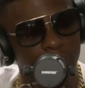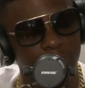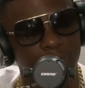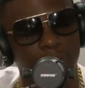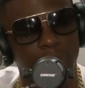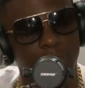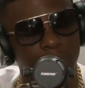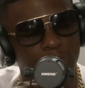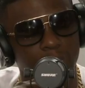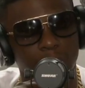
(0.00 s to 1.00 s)
Anybody else?
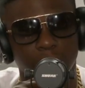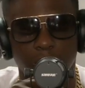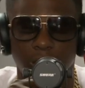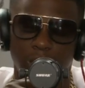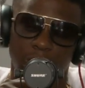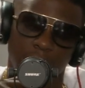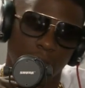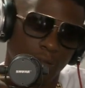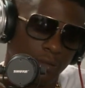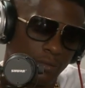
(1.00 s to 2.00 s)

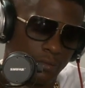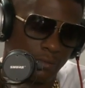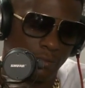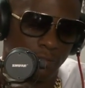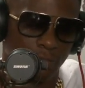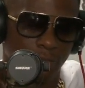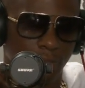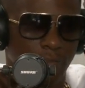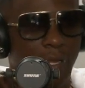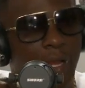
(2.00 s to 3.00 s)

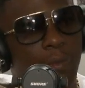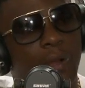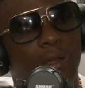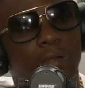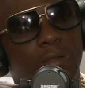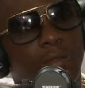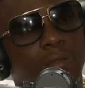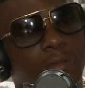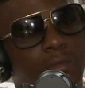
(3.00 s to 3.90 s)
Anybody else that's now